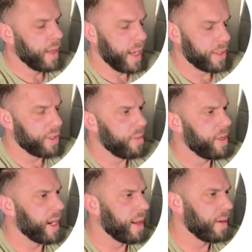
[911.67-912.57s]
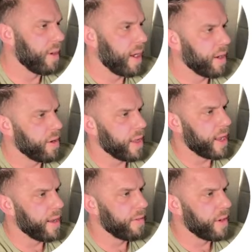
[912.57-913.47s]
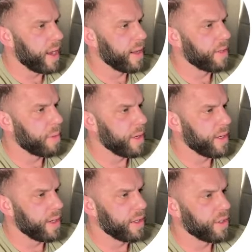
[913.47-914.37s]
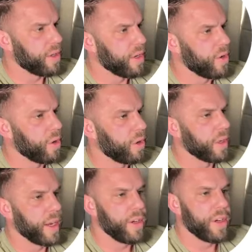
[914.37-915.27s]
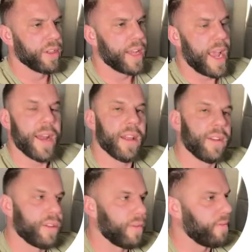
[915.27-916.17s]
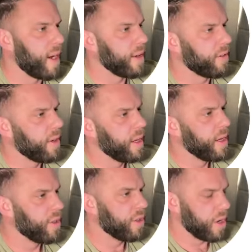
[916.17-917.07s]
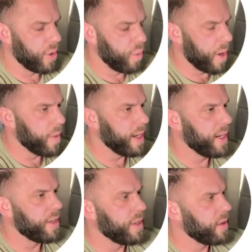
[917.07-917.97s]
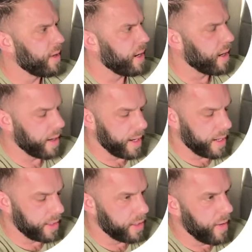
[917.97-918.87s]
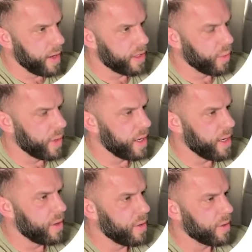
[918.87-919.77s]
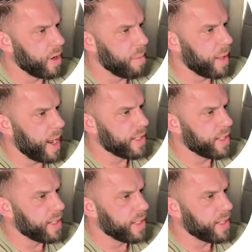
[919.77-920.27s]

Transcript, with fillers: I assume you kind of know how to do that. If not, it's pretty easy here. Just go to Google and you can just add in some fonts. So what we need to do here is to reuse or apply